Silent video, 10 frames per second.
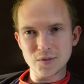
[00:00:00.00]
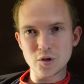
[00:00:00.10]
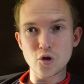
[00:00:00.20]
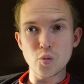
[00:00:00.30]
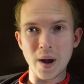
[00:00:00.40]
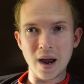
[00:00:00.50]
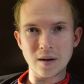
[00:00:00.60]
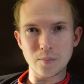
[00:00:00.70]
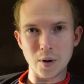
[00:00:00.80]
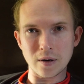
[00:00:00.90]
too
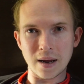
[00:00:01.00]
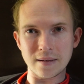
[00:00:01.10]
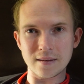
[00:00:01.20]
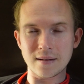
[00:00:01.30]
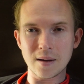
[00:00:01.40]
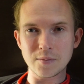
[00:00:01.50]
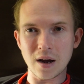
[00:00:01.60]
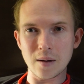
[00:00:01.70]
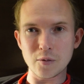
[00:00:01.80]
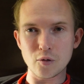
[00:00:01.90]
bad. But at the same
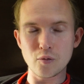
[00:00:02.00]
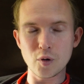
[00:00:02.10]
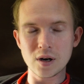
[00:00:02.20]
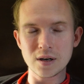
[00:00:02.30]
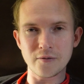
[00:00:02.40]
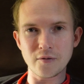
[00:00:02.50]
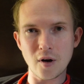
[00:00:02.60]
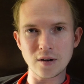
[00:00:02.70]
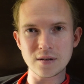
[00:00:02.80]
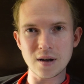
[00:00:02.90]
time, a really
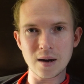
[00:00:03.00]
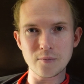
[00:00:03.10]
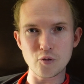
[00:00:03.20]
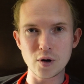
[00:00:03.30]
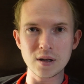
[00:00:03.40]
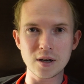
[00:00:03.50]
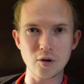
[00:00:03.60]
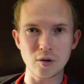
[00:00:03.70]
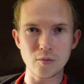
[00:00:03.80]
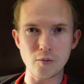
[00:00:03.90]
fun time, really
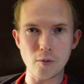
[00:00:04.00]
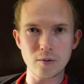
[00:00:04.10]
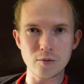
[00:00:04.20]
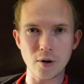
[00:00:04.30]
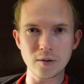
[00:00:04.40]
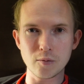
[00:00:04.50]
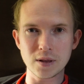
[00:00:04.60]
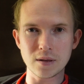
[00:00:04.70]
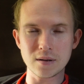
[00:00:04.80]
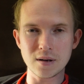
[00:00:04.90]
good run
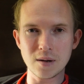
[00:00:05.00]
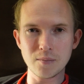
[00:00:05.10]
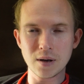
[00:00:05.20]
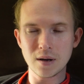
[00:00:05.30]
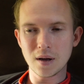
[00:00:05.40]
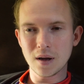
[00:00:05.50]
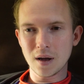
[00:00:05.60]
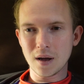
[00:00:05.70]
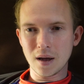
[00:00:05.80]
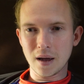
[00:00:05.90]
with the team,
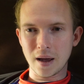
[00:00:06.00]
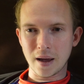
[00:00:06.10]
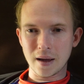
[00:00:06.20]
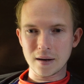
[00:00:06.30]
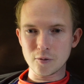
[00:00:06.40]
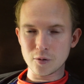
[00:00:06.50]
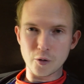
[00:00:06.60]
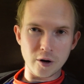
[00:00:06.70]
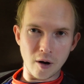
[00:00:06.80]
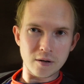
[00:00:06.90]
and it was
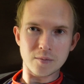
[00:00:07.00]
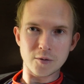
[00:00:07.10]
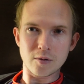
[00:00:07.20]
pretty awesome